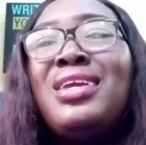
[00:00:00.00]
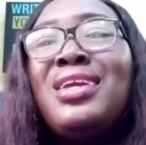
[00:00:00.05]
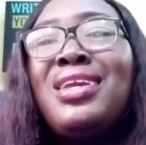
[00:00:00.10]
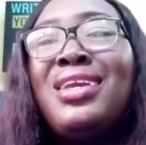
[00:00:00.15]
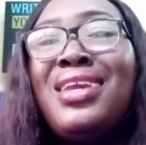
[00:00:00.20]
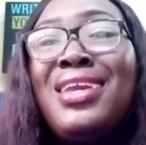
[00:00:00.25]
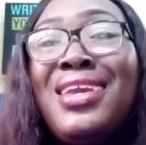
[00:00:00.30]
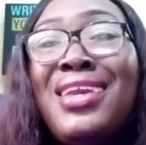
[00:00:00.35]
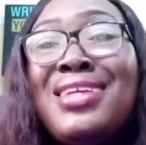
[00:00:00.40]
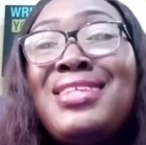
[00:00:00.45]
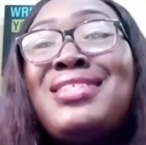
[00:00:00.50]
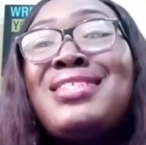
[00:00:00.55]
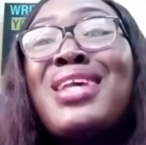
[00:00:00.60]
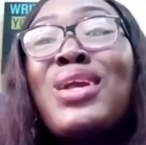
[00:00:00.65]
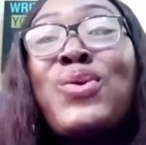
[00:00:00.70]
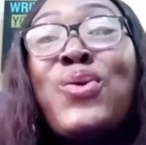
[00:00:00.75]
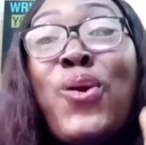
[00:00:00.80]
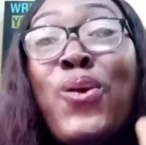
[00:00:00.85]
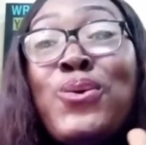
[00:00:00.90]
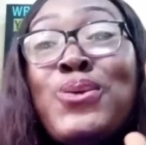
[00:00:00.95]
is
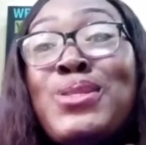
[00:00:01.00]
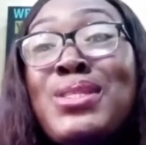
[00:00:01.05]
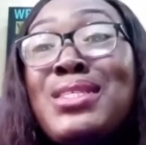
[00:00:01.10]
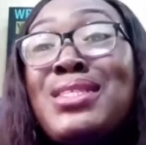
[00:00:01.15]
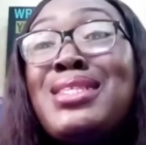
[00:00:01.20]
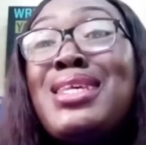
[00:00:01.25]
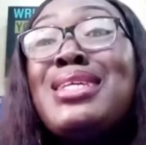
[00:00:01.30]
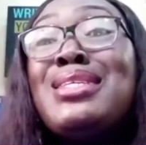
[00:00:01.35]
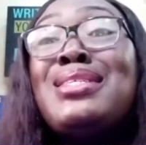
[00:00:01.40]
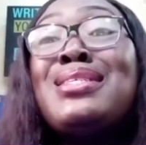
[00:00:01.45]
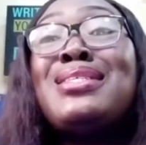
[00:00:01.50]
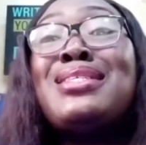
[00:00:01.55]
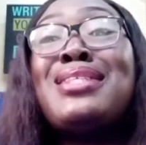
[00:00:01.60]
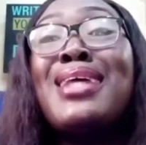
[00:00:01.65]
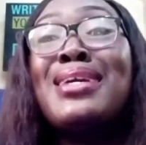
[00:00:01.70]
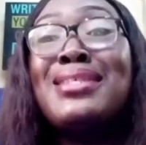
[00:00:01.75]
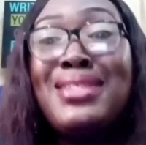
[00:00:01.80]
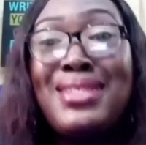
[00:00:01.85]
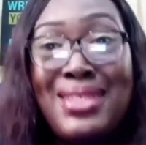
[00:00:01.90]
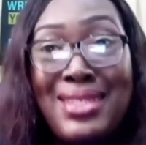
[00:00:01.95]

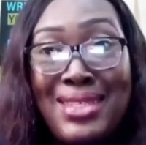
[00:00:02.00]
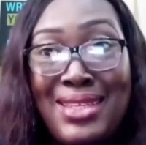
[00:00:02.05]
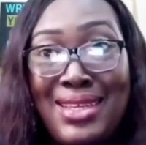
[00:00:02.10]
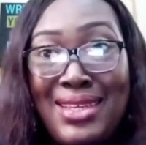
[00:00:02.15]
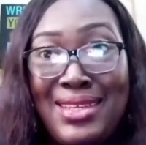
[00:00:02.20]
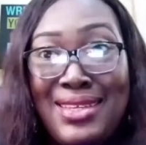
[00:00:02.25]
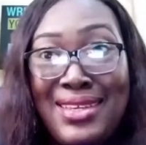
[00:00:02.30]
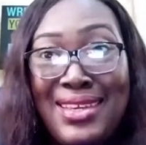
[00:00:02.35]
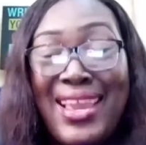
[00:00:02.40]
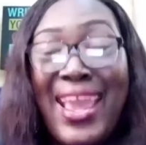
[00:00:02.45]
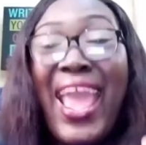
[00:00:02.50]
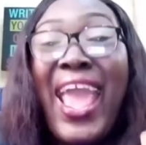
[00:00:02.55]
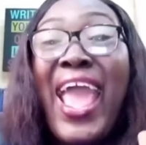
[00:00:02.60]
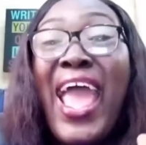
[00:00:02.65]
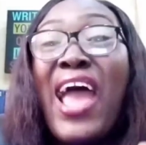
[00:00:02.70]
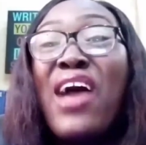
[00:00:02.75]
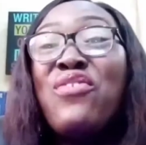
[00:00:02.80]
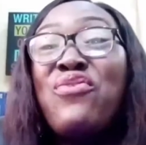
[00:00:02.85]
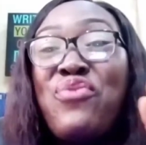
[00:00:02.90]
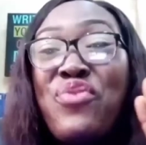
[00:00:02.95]
consistency.
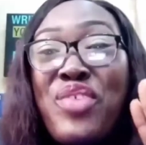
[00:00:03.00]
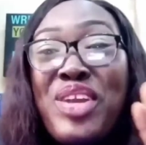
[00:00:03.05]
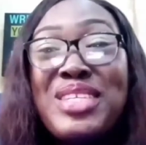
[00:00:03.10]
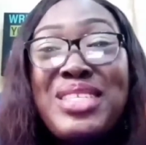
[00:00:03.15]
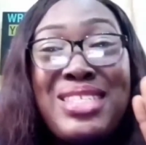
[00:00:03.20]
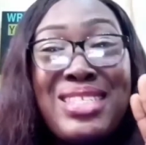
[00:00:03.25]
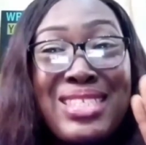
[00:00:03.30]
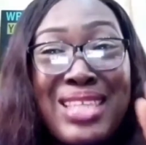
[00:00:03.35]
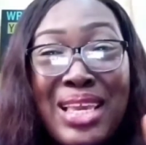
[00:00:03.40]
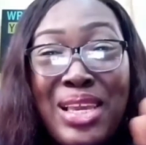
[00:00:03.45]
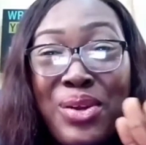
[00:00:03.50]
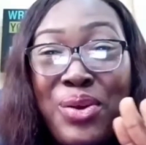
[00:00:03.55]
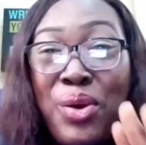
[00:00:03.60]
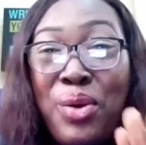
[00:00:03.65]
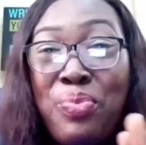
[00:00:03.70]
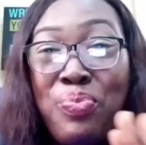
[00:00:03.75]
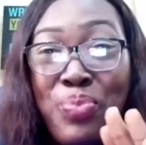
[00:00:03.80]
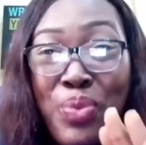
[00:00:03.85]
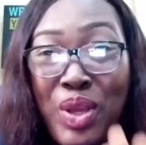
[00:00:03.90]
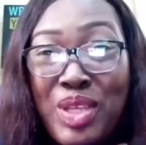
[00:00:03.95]
Every
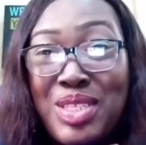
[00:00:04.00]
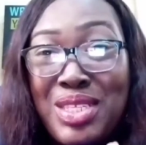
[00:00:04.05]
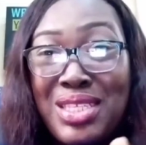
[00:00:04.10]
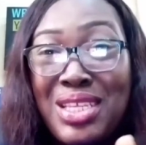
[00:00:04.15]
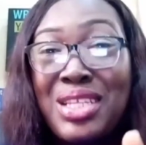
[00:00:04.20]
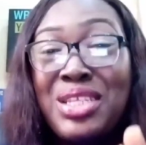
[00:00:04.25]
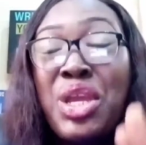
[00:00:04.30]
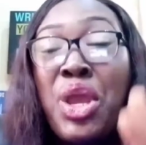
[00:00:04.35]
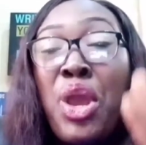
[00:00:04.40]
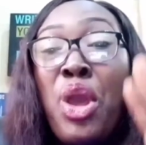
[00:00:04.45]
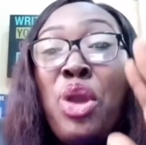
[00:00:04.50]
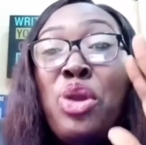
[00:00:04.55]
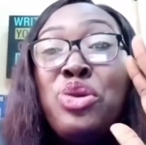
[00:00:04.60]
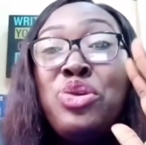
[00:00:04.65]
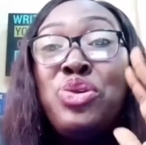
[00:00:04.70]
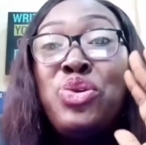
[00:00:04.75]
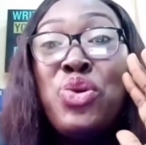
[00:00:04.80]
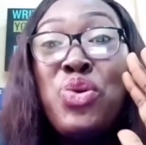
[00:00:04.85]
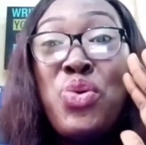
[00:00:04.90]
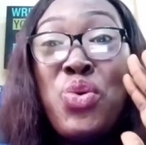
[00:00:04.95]
single person
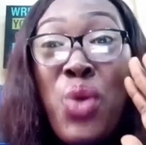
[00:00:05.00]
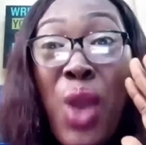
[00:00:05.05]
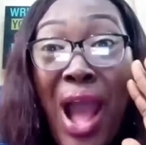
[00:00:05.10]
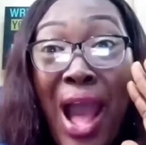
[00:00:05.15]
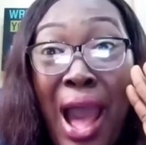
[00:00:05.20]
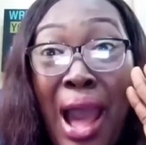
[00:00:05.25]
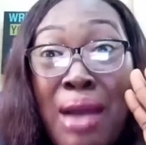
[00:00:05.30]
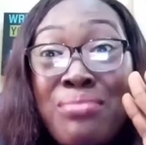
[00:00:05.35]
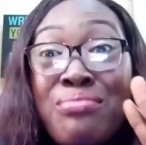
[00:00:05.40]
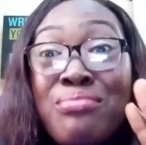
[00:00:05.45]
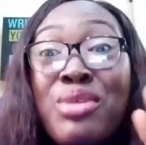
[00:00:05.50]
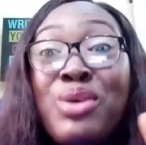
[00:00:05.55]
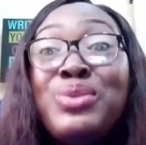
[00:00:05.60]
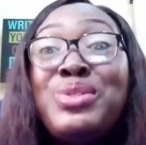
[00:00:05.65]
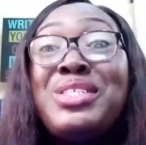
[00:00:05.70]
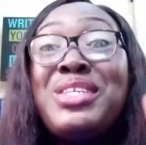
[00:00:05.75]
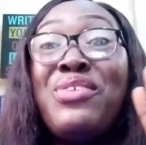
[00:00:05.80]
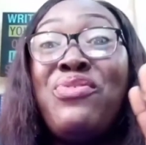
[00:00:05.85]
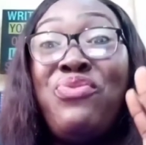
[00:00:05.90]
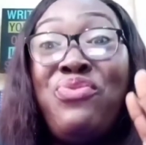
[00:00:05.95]
you are
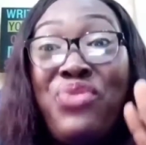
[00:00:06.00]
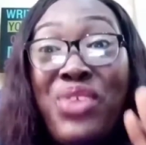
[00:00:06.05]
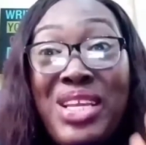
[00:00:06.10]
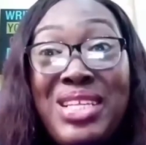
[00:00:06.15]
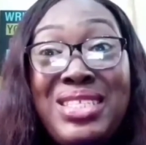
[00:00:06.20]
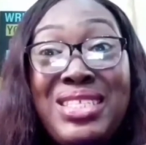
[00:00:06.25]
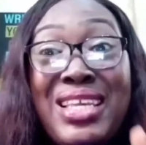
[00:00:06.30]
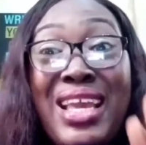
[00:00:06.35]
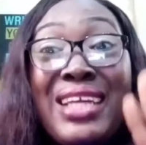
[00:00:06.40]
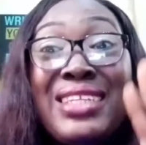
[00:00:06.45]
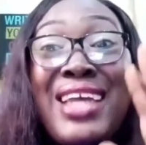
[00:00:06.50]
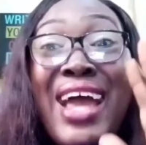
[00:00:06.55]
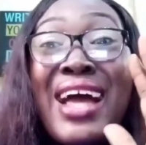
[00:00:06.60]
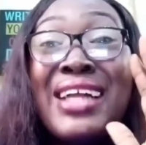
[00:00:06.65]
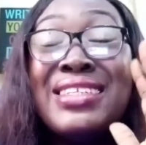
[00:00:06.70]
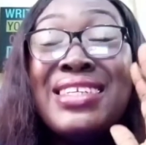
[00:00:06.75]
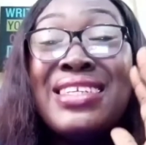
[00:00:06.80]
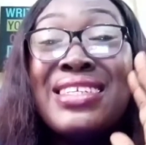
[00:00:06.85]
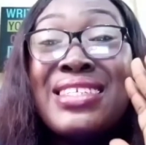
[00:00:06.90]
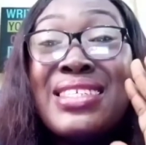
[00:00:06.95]
motivated
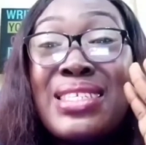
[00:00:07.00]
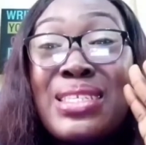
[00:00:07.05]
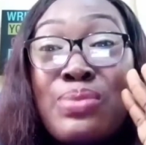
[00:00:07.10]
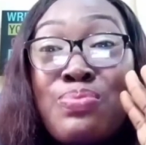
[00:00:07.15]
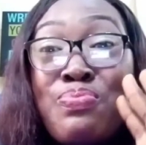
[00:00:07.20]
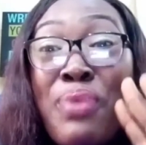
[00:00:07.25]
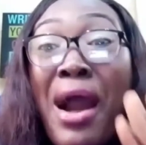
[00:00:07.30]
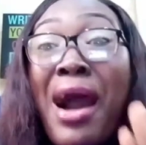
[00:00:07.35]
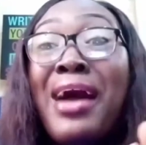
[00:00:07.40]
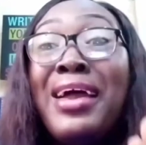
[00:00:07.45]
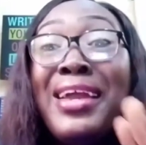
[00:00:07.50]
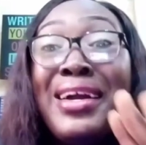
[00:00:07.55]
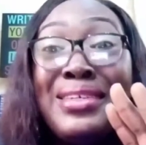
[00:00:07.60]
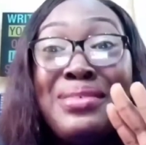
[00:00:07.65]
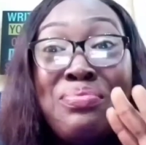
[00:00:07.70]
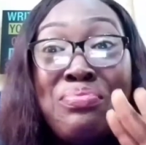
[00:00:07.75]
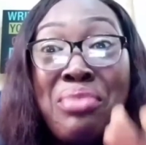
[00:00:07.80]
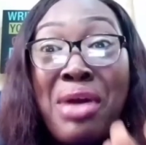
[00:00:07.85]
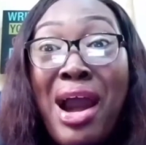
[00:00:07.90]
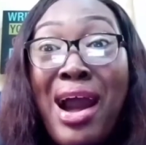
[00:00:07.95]
and
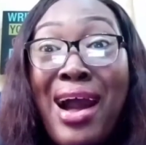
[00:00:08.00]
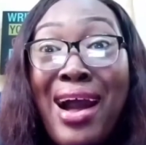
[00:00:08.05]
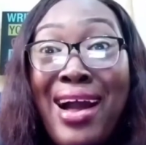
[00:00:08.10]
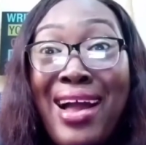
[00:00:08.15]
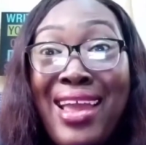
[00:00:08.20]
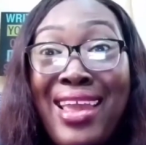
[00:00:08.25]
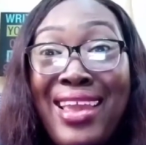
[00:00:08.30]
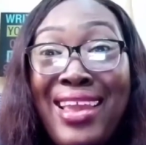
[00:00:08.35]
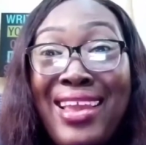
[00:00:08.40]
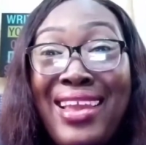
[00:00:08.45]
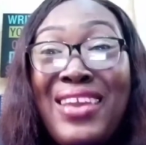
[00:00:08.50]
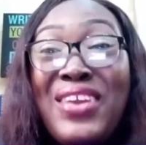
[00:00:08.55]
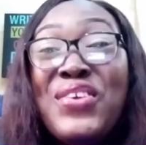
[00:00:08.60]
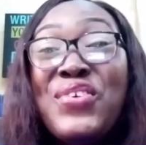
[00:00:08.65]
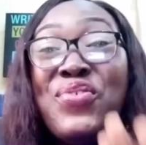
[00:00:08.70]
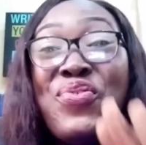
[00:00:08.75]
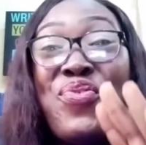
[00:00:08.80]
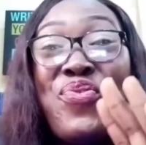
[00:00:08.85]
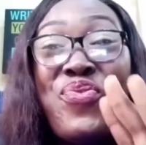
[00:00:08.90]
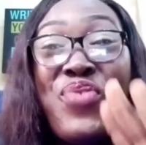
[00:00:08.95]
inspired by
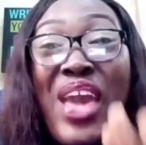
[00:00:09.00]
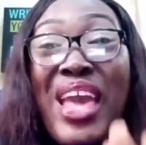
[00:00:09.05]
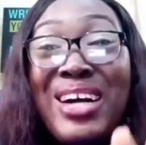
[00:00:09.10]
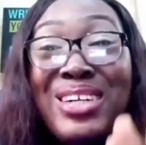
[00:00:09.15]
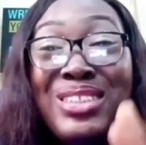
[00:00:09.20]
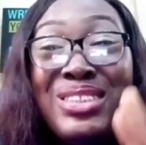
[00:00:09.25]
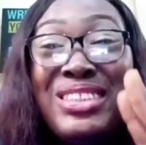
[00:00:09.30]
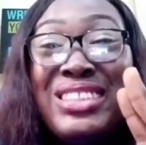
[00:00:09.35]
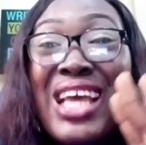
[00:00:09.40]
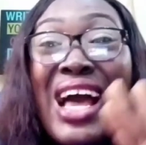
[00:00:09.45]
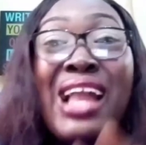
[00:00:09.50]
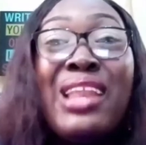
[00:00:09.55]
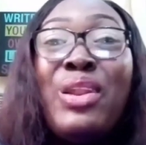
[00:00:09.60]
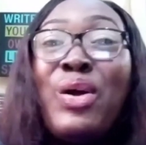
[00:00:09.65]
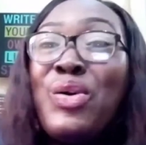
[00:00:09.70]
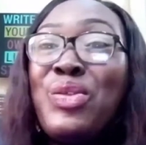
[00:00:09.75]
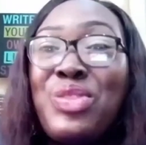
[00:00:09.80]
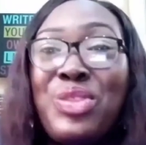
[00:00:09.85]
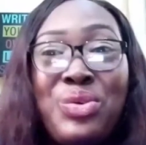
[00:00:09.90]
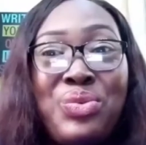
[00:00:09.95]
failed
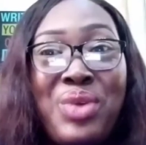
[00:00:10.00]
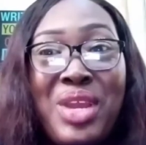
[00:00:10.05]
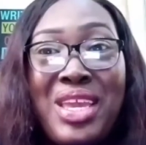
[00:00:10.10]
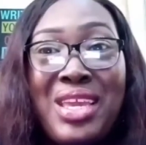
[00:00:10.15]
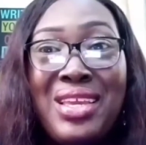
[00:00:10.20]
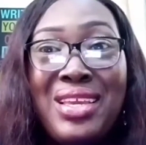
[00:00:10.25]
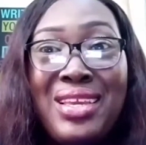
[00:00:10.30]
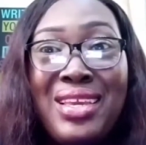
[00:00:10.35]
along the way.